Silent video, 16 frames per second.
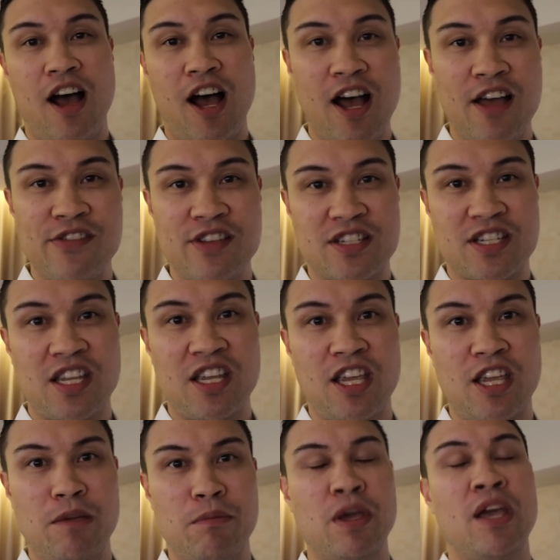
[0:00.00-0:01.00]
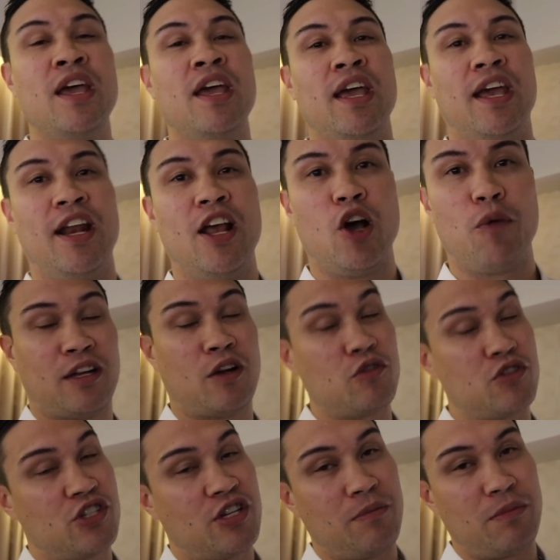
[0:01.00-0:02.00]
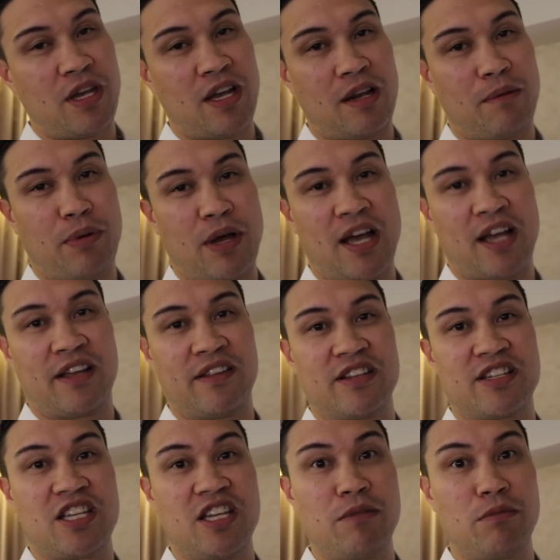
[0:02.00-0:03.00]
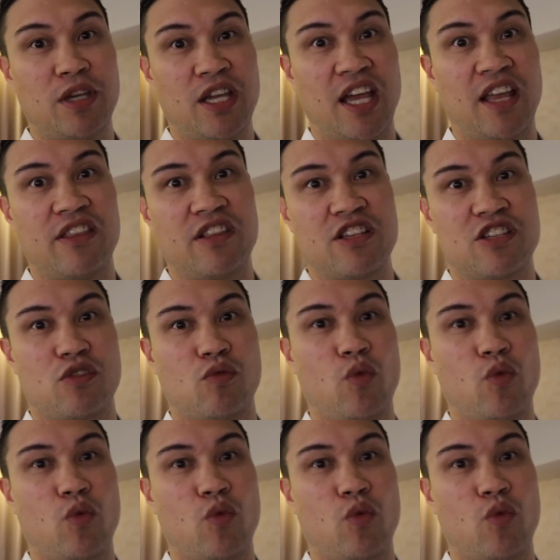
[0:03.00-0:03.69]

on the team and help Coach Jimmy Alapag and the team get this